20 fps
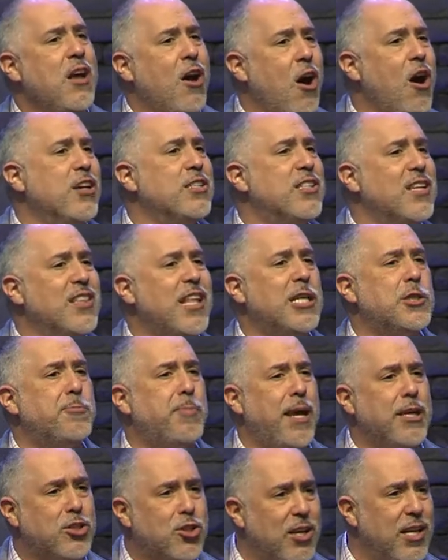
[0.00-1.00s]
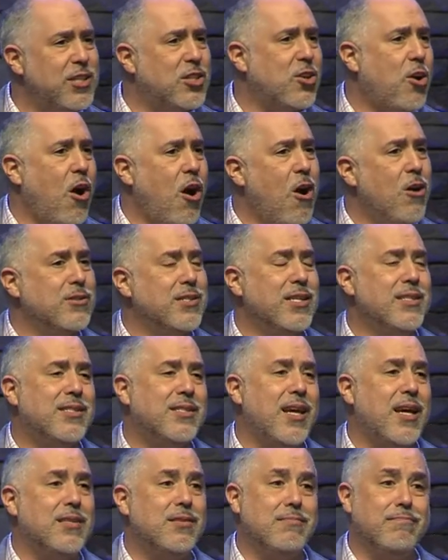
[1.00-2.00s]
All of a sudden, that specialist calls and
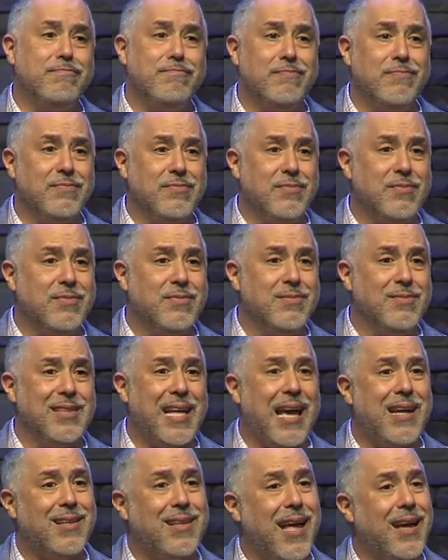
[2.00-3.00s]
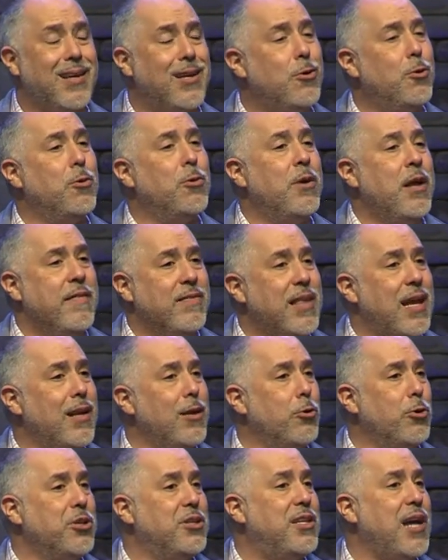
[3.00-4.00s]
says, mm, that, that, little, that
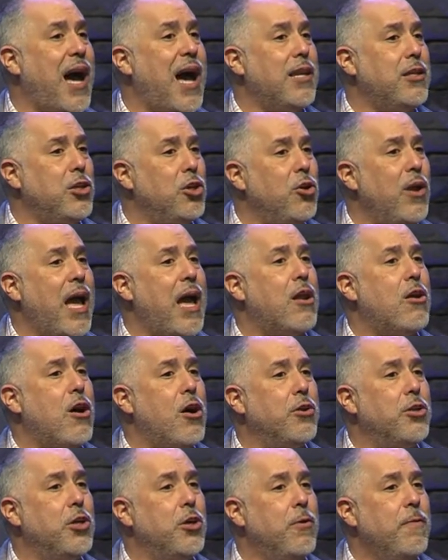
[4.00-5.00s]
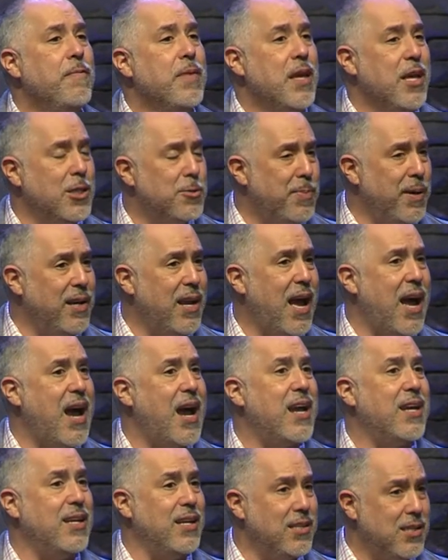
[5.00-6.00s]
little dot you had on you is
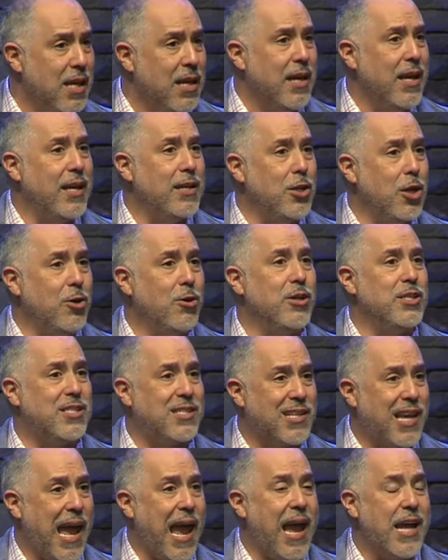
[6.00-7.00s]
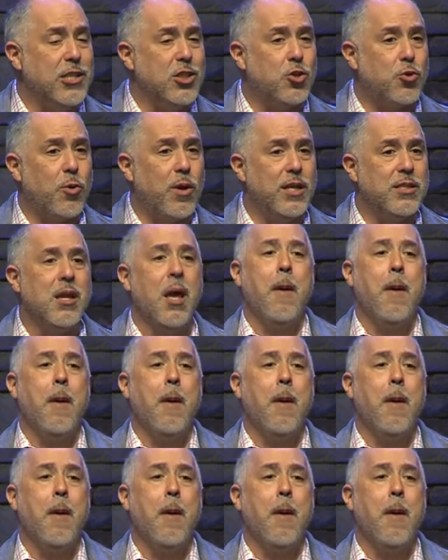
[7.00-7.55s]
benign, is, you know, it's cancerous.